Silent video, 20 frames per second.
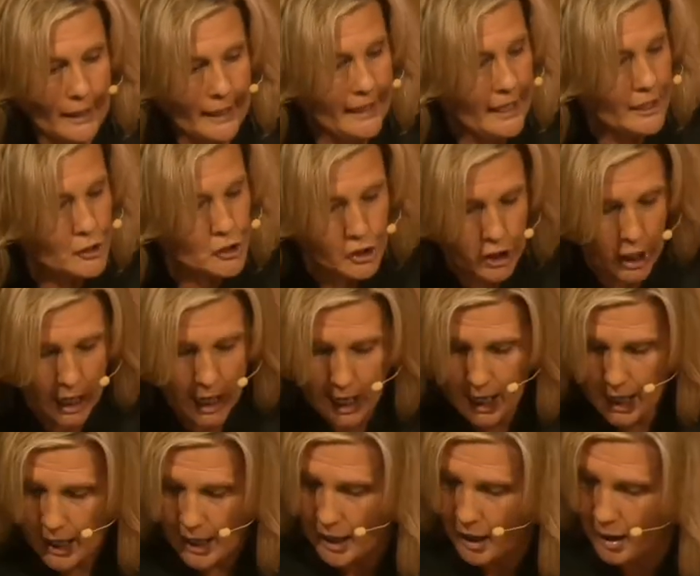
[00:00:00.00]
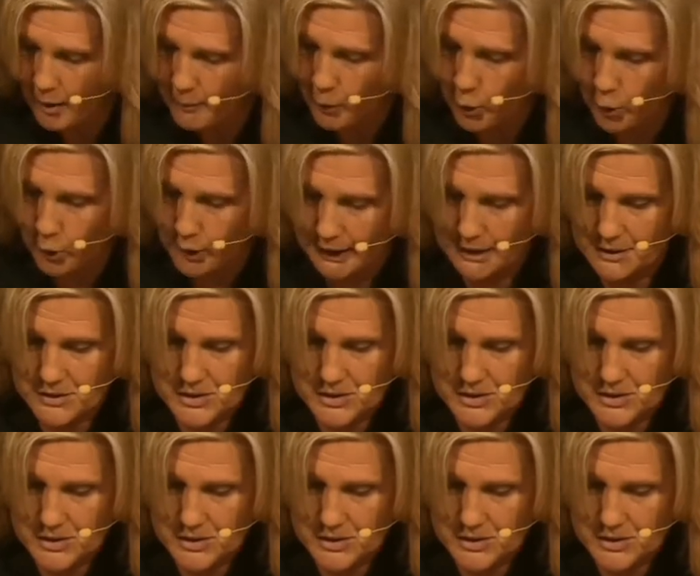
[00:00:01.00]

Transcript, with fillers: in a job or in